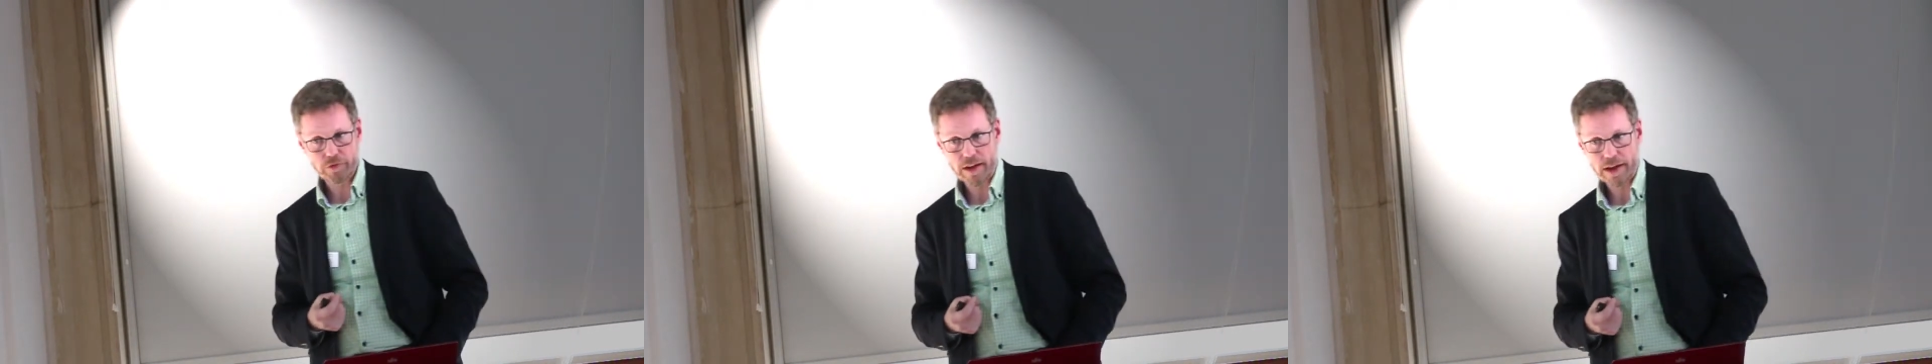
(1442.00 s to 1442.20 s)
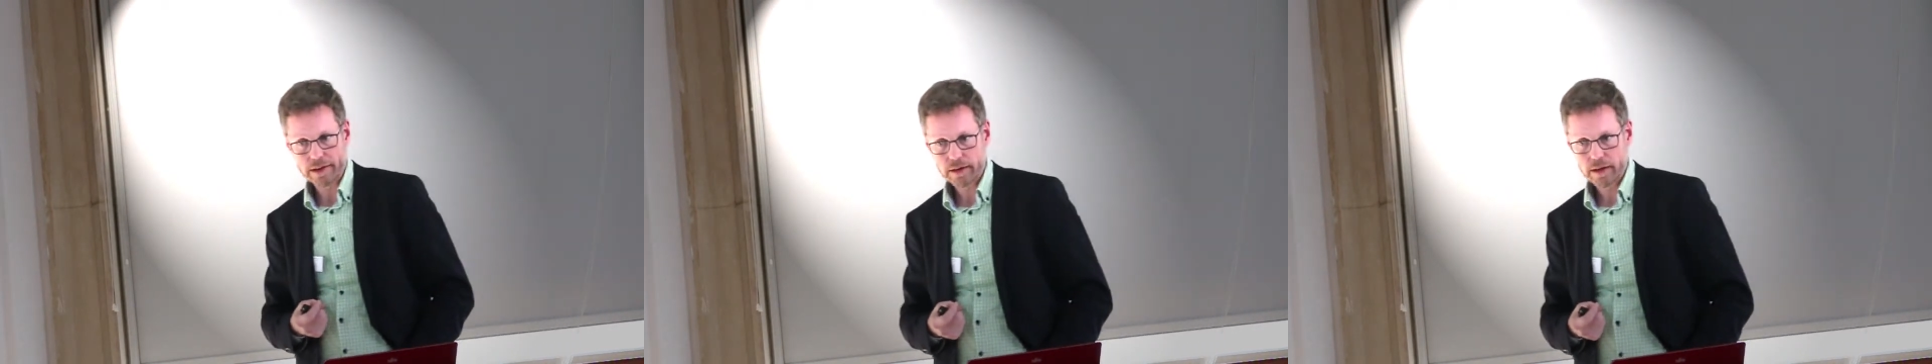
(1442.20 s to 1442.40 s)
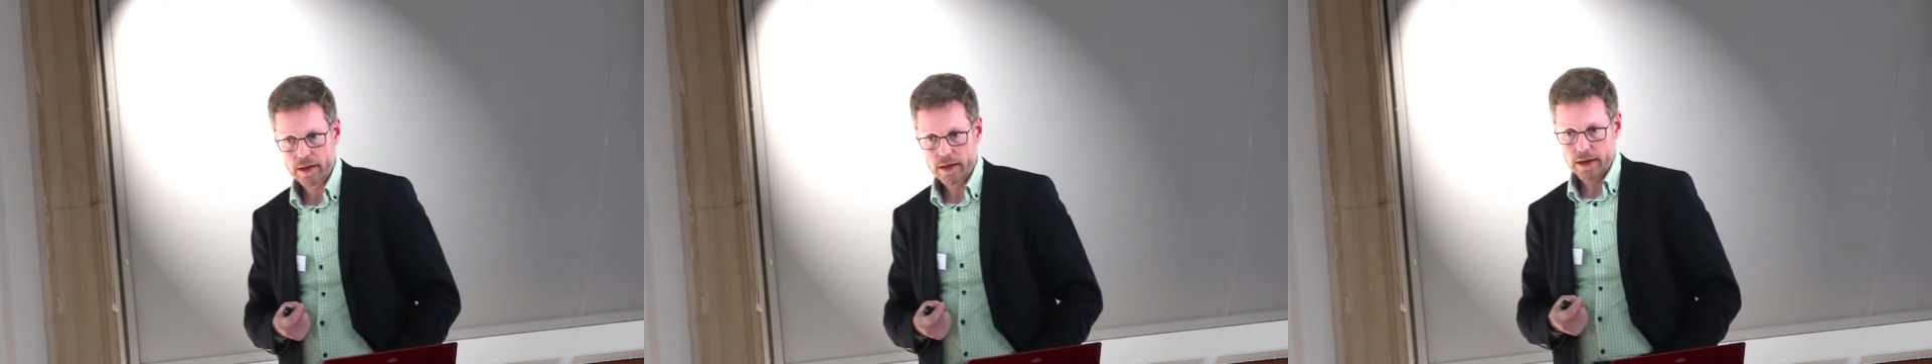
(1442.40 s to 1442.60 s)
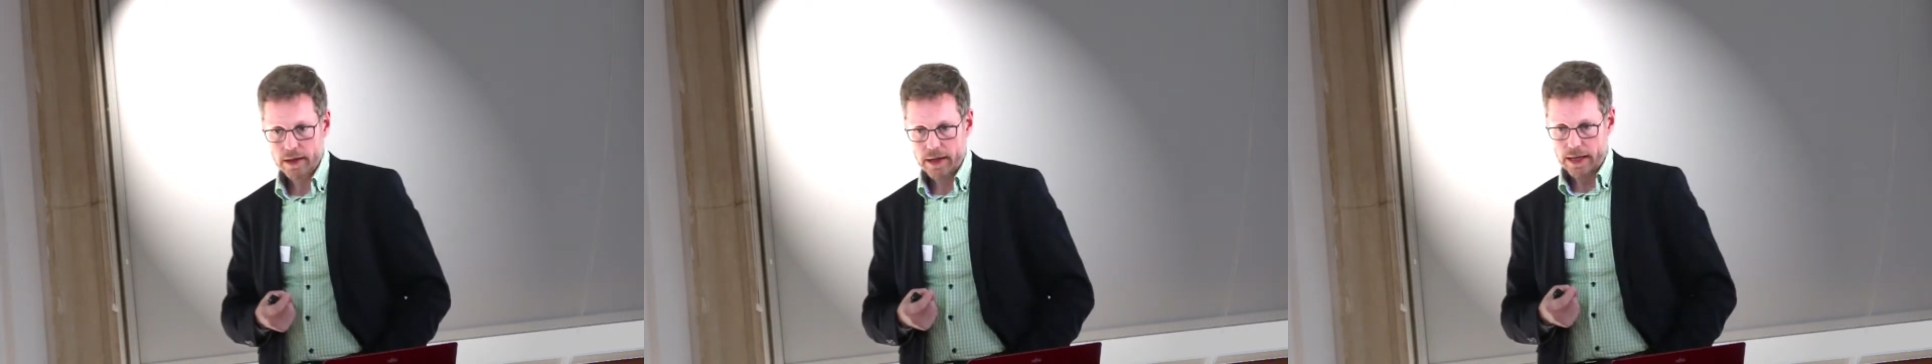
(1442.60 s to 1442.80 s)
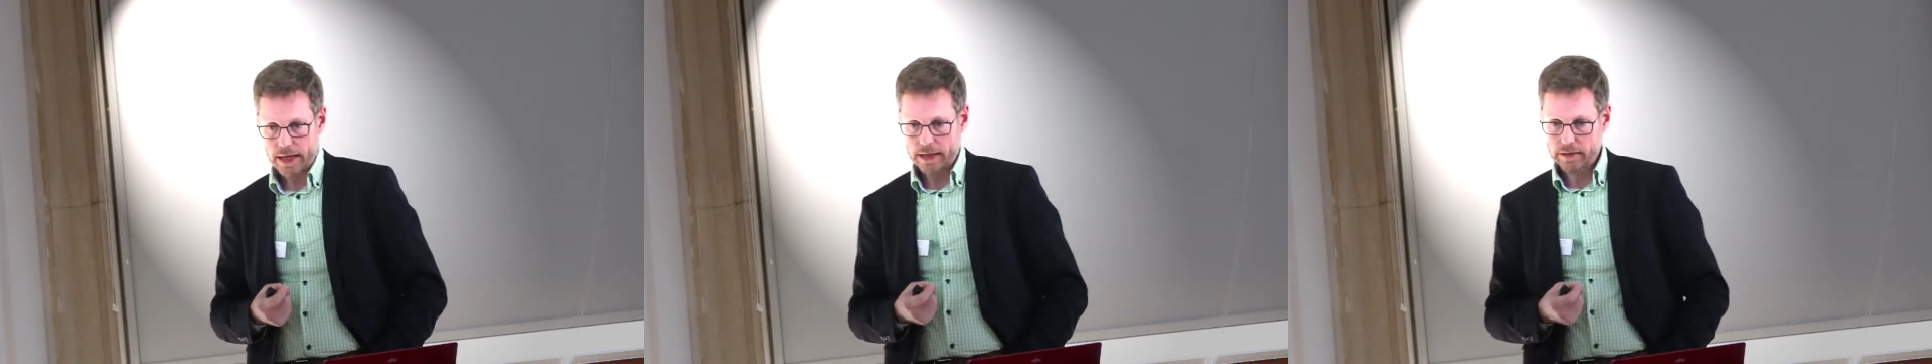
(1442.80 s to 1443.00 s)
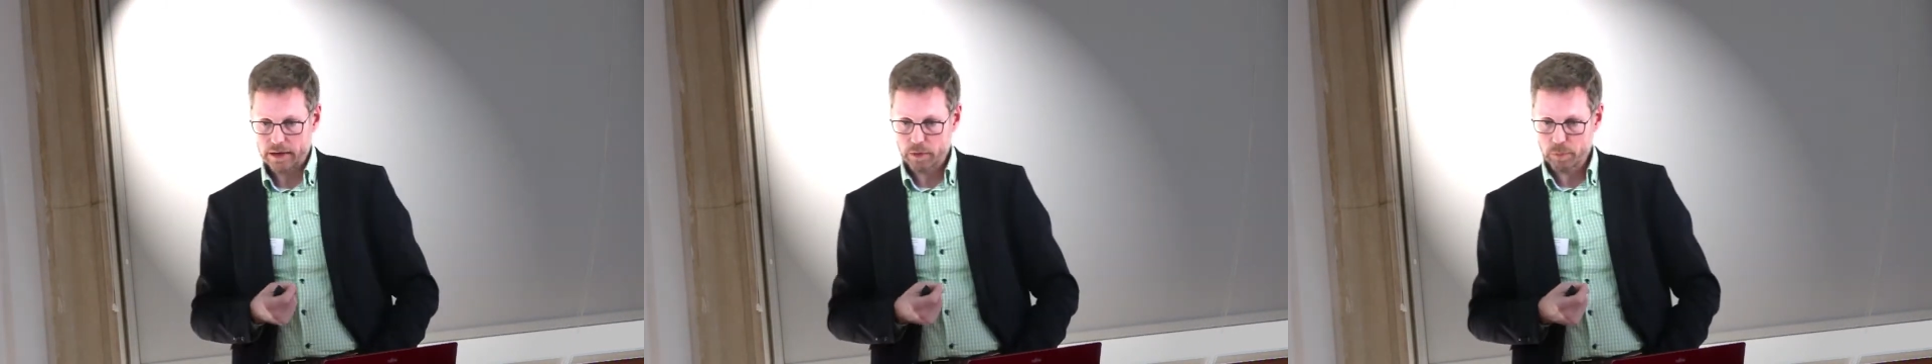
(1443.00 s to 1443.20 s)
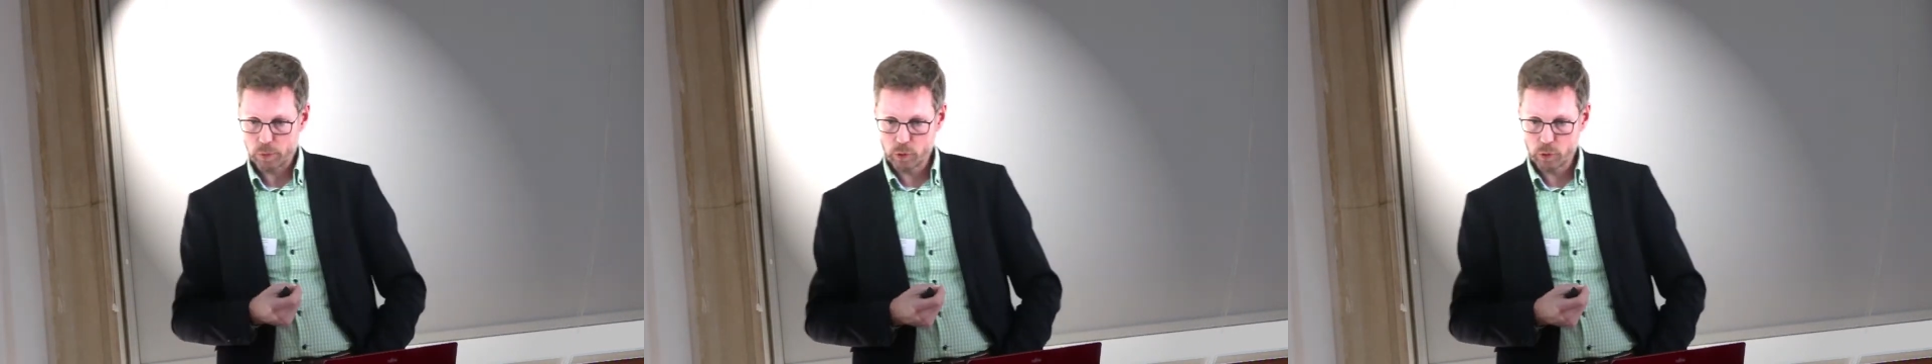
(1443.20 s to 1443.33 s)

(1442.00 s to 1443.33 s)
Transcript: find at Harald